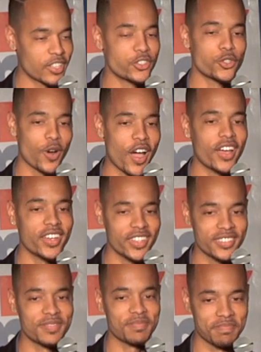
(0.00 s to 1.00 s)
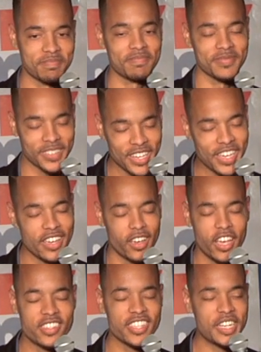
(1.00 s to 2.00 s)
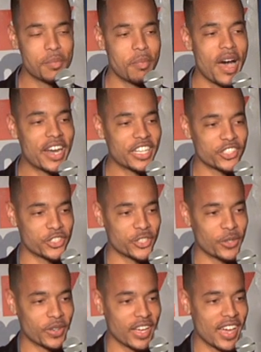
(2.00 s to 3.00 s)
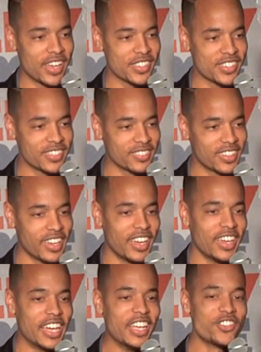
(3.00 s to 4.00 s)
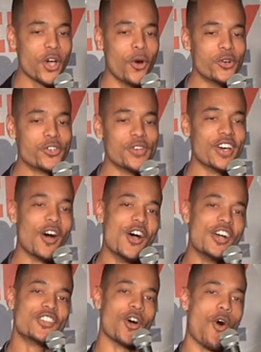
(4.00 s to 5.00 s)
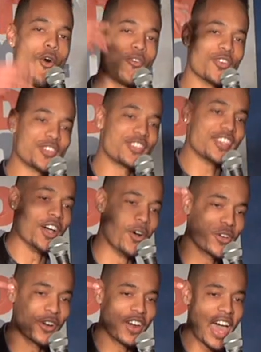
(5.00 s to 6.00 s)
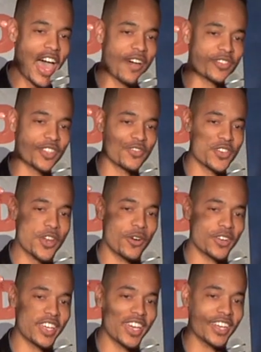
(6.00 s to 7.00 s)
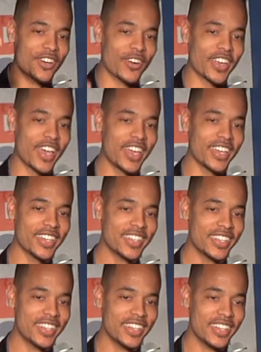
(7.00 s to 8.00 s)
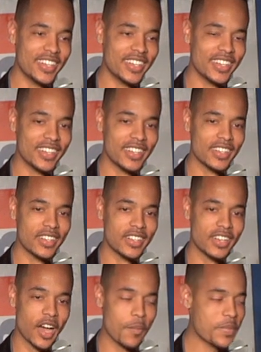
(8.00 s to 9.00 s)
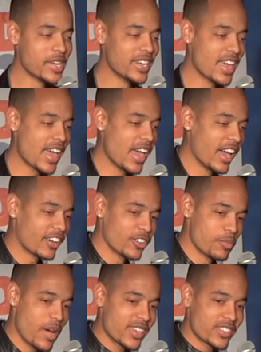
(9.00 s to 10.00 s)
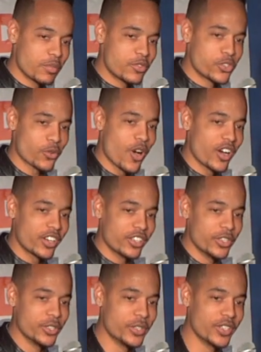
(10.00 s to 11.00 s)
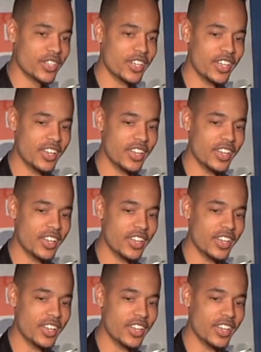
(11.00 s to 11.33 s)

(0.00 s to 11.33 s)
Trying. It's an Ebonics joke, guys. He told you to oversell your laughs if you don't get it, okay? I'm being heckled by some drunk dude,